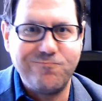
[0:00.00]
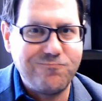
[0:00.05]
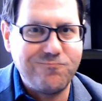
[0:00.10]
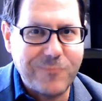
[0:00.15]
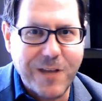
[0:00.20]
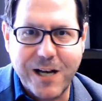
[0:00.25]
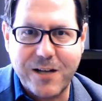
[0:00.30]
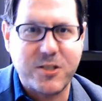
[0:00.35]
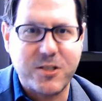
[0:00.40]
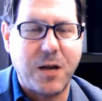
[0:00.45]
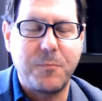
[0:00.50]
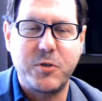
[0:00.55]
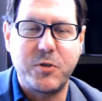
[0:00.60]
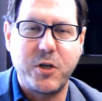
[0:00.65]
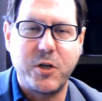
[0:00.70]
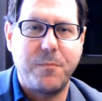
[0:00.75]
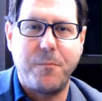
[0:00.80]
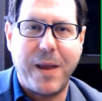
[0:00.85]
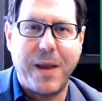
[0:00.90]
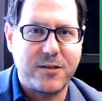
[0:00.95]
an
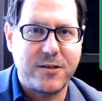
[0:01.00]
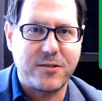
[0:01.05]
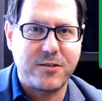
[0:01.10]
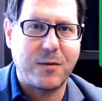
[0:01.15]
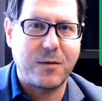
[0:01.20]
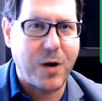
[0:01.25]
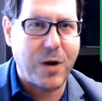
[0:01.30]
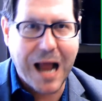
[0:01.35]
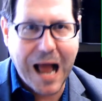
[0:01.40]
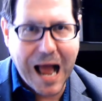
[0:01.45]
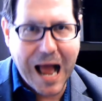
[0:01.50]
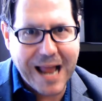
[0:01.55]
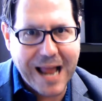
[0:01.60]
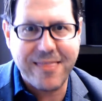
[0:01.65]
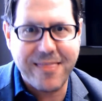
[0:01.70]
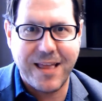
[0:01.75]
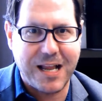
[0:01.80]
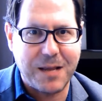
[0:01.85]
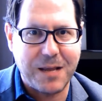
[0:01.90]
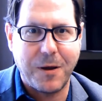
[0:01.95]
assumption based on what I
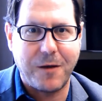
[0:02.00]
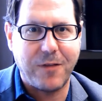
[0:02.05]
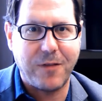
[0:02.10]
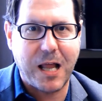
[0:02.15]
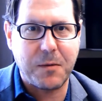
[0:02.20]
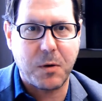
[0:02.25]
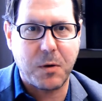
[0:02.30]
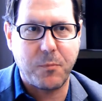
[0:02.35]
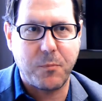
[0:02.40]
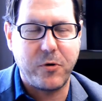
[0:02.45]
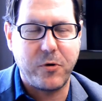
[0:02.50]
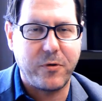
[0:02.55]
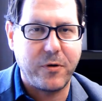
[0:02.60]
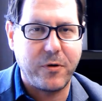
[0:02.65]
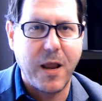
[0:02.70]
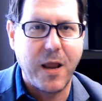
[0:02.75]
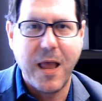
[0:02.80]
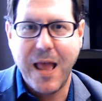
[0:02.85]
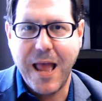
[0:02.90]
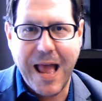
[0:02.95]
think about Vladimir Putin
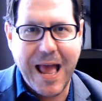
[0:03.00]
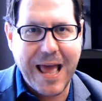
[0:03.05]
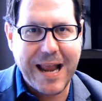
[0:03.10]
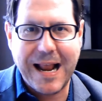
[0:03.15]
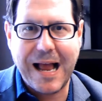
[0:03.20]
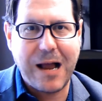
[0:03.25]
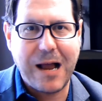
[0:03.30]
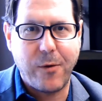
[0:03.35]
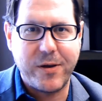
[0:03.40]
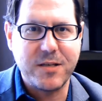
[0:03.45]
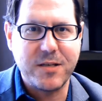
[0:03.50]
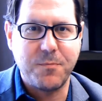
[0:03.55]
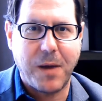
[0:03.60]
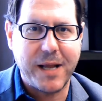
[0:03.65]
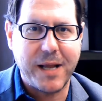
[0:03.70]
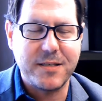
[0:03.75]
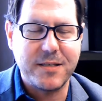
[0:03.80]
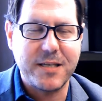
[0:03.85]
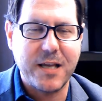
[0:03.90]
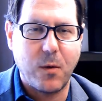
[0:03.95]
and how his
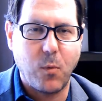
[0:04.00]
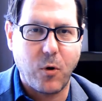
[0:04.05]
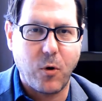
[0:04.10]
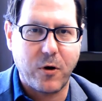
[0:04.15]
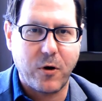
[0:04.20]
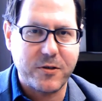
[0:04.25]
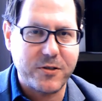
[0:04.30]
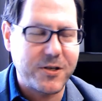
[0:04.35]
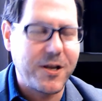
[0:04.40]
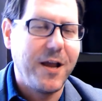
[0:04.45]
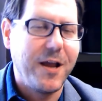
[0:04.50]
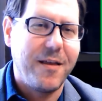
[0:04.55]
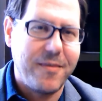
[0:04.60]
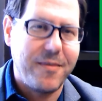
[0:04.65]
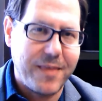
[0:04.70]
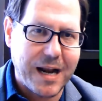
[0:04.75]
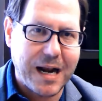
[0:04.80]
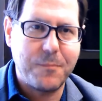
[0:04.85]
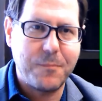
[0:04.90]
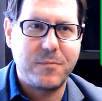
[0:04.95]
mindset works
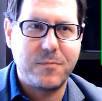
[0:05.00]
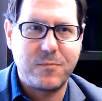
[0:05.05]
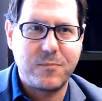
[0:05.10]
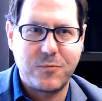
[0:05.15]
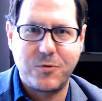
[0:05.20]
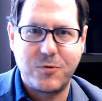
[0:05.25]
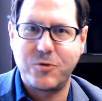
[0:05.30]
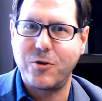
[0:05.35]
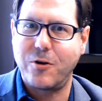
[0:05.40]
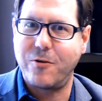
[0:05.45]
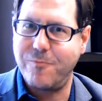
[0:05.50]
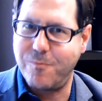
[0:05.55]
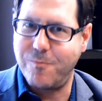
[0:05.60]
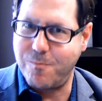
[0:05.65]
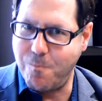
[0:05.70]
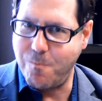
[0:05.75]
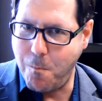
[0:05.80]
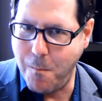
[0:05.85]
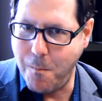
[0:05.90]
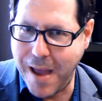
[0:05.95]
that I'm sort of
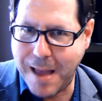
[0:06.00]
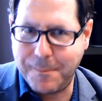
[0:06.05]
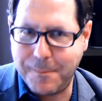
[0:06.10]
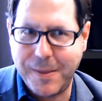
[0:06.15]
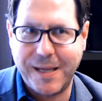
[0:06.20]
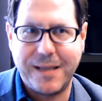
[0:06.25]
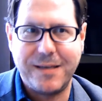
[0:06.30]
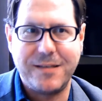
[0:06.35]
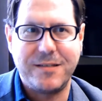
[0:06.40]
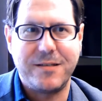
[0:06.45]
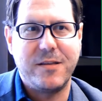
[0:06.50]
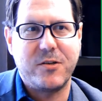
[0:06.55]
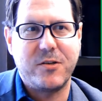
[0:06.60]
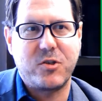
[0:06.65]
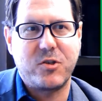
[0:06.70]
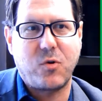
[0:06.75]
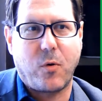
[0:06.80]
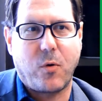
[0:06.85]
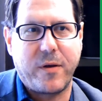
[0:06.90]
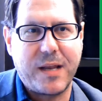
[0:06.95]
mapping into this
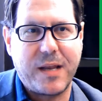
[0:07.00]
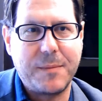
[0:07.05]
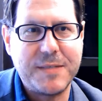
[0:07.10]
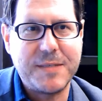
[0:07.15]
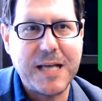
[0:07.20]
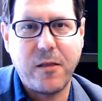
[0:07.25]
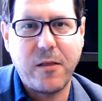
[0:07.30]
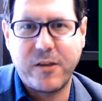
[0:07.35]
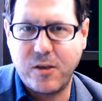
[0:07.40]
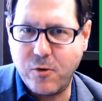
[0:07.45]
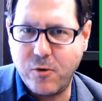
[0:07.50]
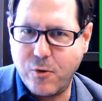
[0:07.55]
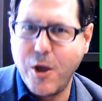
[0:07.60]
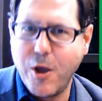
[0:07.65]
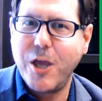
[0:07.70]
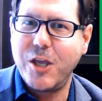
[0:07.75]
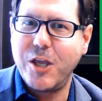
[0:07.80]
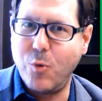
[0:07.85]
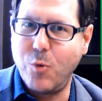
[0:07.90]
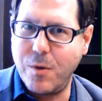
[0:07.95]
story that I'm telling you.
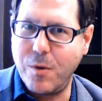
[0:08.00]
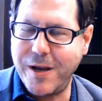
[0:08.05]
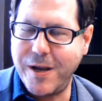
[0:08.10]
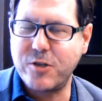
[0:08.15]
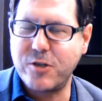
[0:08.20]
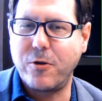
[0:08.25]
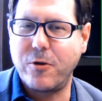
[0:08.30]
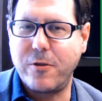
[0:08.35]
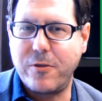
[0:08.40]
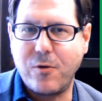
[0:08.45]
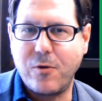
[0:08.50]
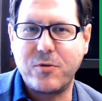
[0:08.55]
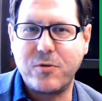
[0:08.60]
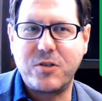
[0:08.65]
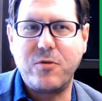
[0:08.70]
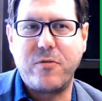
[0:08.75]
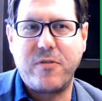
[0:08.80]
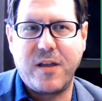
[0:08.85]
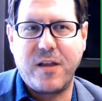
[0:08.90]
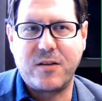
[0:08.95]
You want to make sure that those
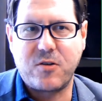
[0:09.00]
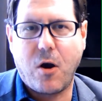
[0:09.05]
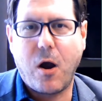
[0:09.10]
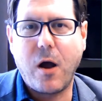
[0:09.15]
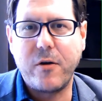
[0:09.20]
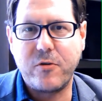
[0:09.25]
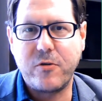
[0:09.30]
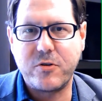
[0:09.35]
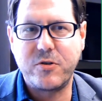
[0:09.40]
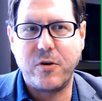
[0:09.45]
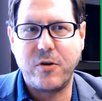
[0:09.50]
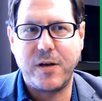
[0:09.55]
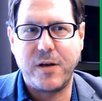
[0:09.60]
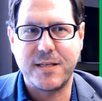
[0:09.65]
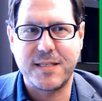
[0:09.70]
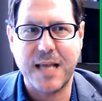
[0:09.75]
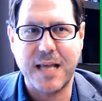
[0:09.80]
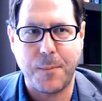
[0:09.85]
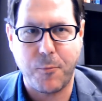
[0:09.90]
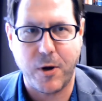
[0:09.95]
two things are understood as
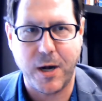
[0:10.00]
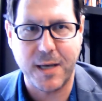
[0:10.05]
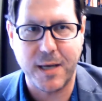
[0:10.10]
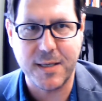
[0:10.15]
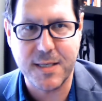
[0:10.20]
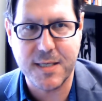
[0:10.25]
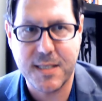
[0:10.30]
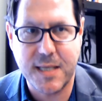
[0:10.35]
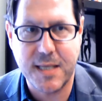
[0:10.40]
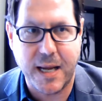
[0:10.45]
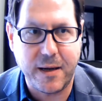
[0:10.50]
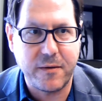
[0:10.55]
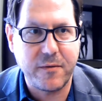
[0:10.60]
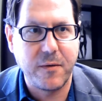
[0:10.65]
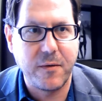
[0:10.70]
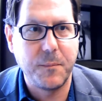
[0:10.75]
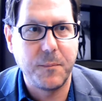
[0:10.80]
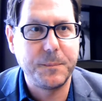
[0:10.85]
separate and distinct.